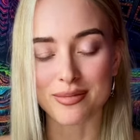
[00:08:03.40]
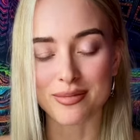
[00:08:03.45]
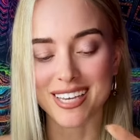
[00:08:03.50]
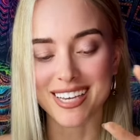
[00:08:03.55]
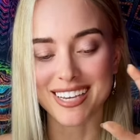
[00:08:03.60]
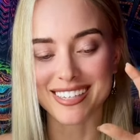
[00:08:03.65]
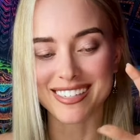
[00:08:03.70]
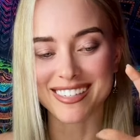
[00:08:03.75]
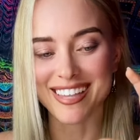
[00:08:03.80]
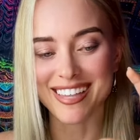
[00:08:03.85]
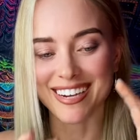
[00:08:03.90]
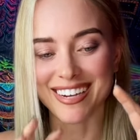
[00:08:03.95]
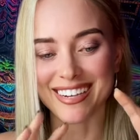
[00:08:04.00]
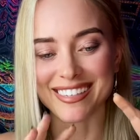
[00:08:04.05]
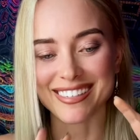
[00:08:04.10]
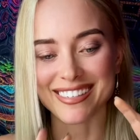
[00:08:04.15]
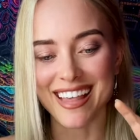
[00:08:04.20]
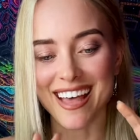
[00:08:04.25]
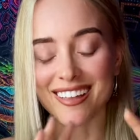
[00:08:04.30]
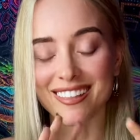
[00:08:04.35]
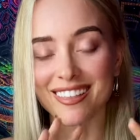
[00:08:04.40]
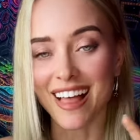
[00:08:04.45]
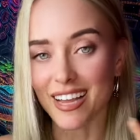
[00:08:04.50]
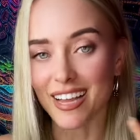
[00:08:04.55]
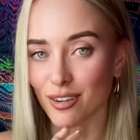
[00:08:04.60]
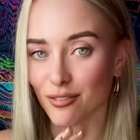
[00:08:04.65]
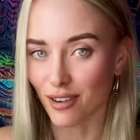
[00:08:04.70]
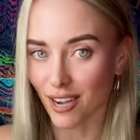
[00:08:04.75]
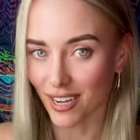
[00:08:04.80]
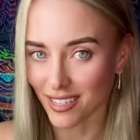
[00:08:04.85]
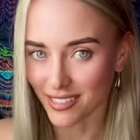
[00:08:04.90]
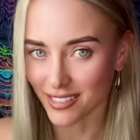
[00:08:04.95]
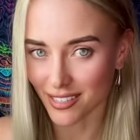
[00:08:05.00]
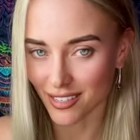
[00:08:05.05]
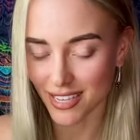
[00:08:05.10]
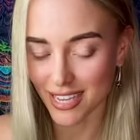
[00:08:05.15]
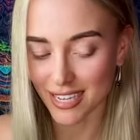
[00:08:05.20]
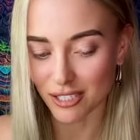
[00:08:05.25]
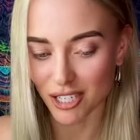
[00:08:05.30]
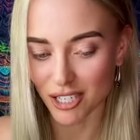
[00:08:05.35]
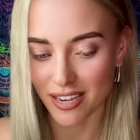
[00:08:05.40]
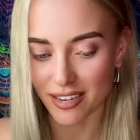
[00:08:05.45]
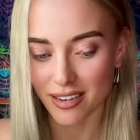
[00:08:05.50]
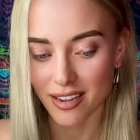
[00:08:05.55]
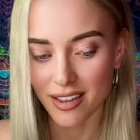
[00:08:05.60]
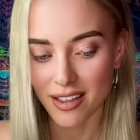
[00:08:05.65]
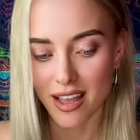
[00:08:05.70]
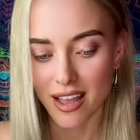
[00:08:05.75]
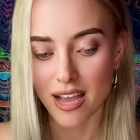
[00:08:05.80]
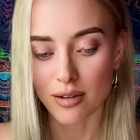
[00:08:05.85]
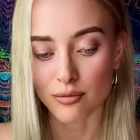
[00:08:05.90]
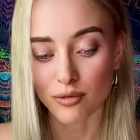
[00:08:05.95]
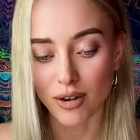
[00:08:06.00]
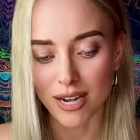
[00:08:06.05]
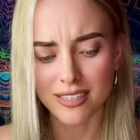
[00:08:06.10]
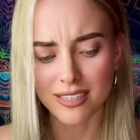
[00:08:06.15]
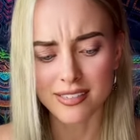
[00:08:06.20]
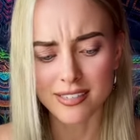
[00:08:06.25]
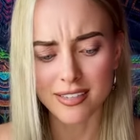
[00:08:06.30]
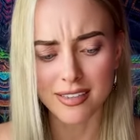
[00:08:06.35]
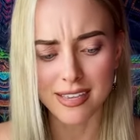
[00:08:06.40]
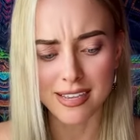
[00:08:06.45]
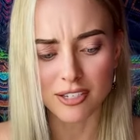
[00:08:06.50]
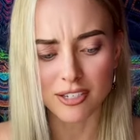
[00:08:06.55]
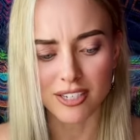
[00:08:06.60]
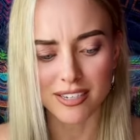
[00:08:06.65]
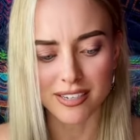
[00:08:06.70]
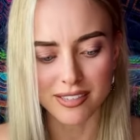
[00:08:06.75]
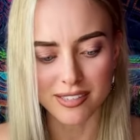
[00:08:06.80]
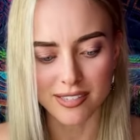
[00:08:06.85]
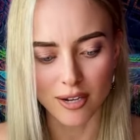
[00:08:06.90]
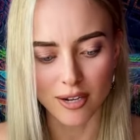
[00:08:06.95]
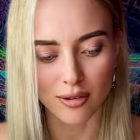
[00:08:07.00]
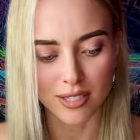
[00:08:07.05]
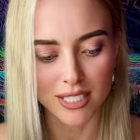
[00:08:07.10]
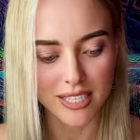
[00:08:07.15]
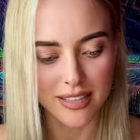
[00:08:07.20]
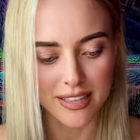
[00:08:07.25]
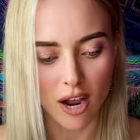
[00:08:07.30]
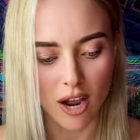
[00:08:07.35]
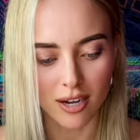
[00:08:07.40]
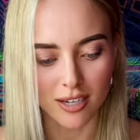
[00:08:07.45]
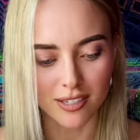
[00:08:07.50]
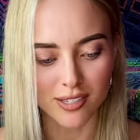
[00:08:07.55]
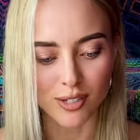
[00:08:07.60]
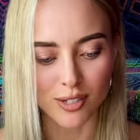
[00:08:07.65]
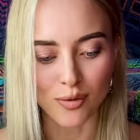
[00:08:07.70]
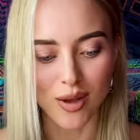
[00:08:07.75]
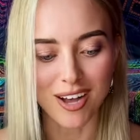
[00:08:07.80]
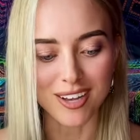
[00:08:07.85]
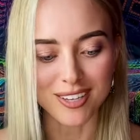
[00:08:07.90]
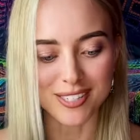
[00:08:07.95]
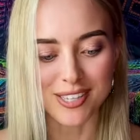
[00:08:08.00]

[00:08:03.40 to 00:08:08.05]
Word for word: because there is that lack of reconciliation. Um, reconciliation needs to go into the R's as well.